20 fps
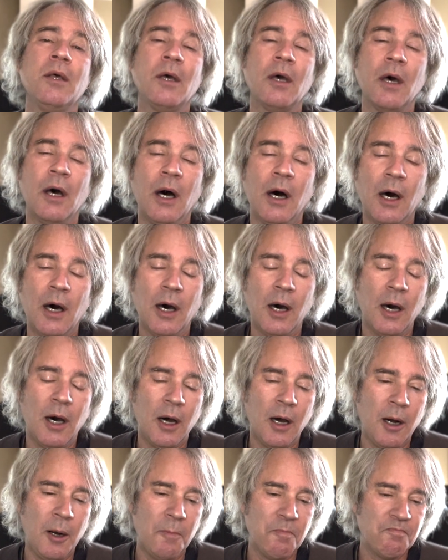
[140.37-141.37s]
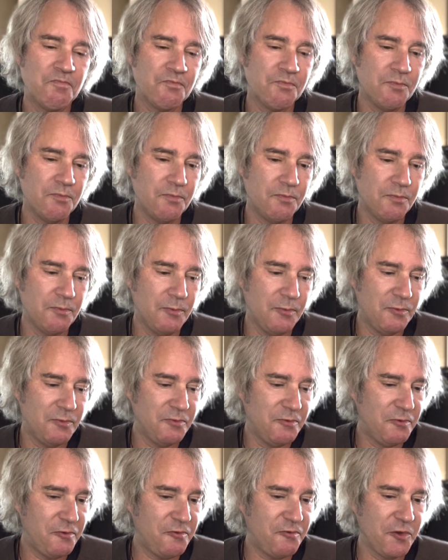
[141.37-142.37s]

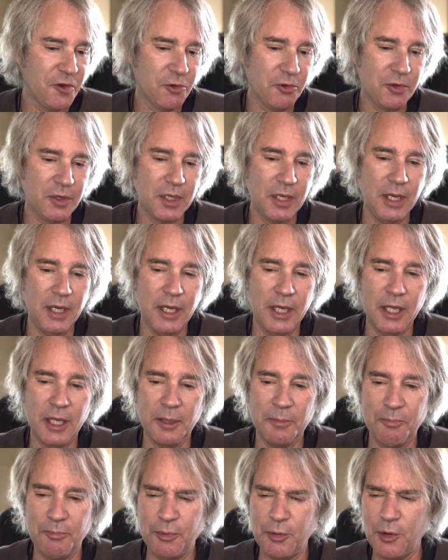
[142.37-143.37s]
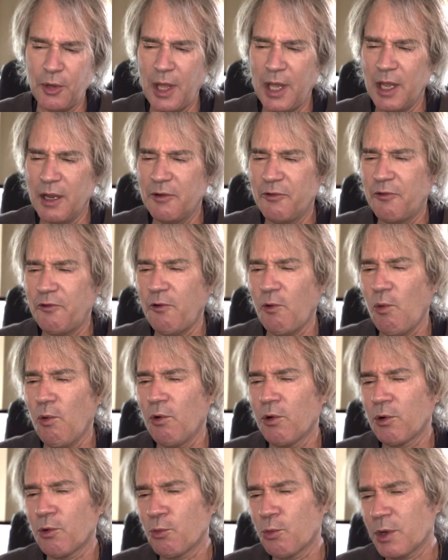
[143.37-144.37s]
Filled in, played
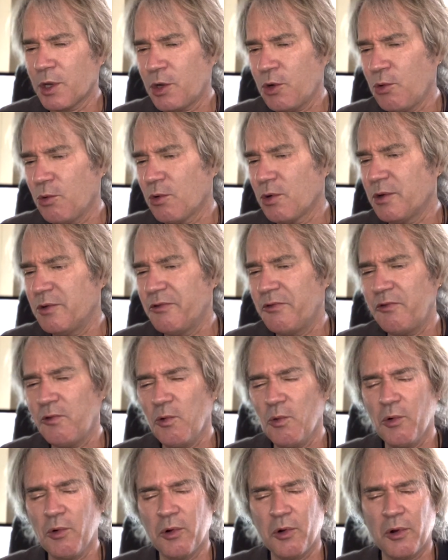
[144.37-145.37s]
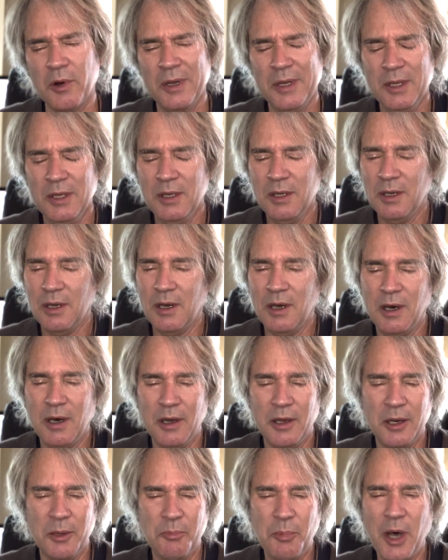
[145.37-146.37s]
for, recorded for
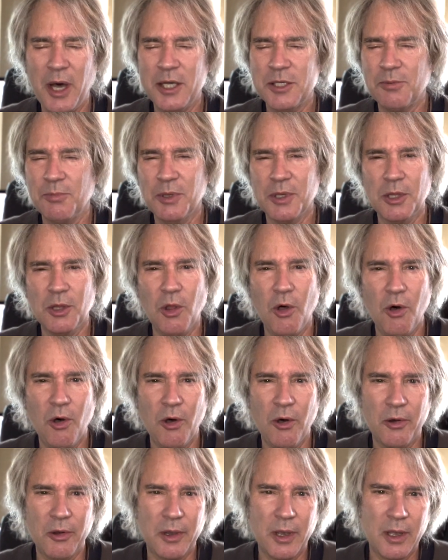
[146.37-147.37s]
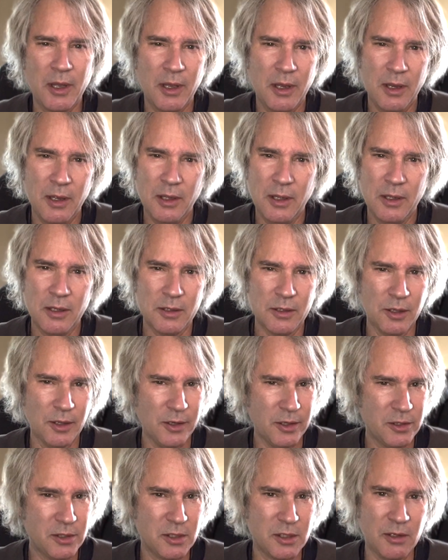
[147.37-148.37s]
an impossibly long
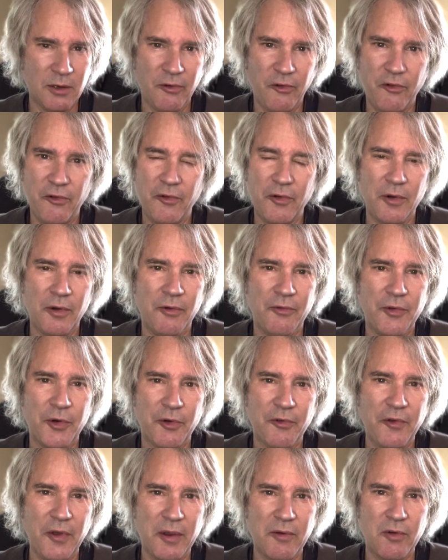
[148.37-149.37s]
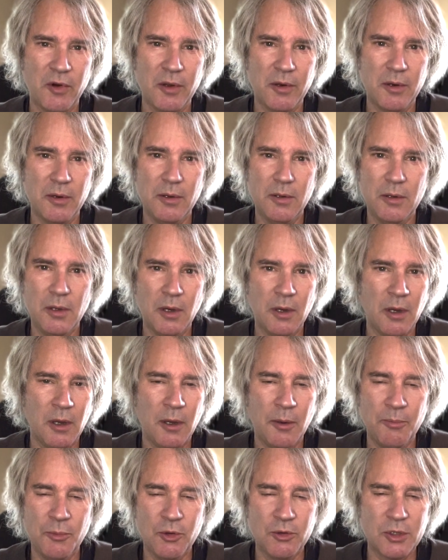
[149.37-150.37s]
list of your favorite
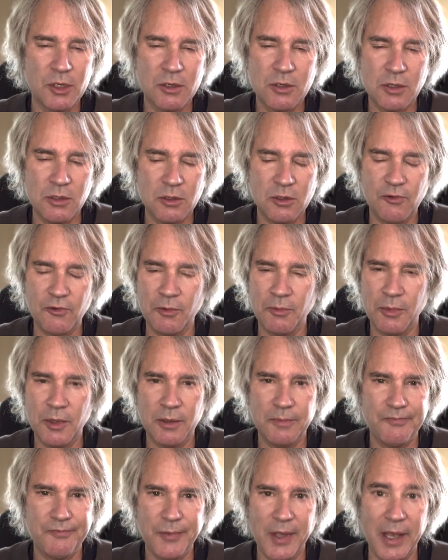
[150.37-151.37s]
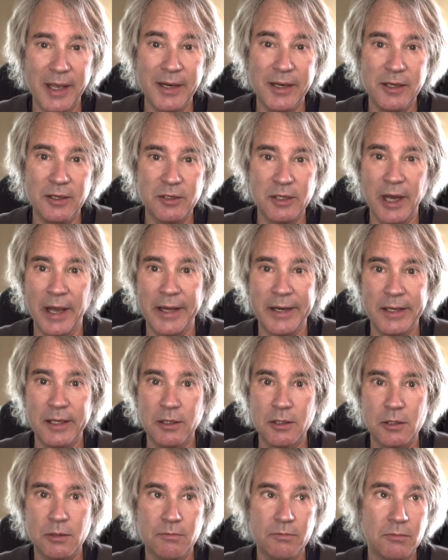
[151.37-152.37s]
musicians from the 80s,
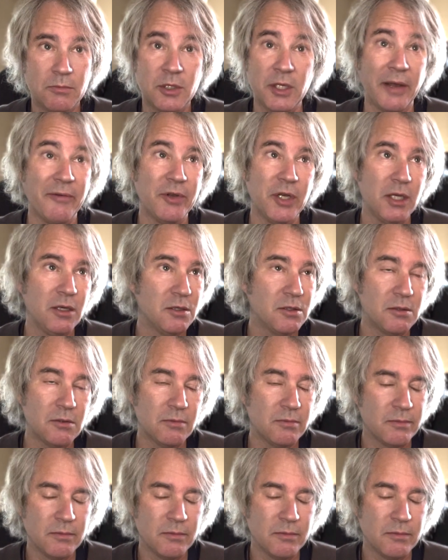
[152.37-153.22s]
90s, 70s.